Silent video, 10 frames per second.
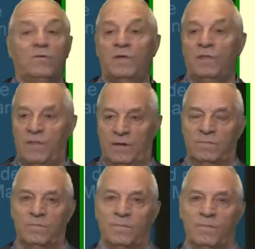This
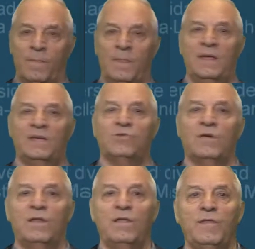means that this
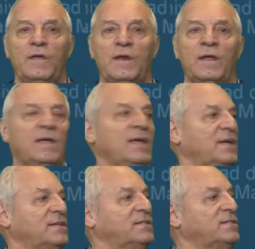complete system of
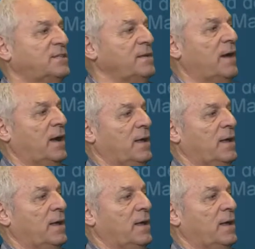equations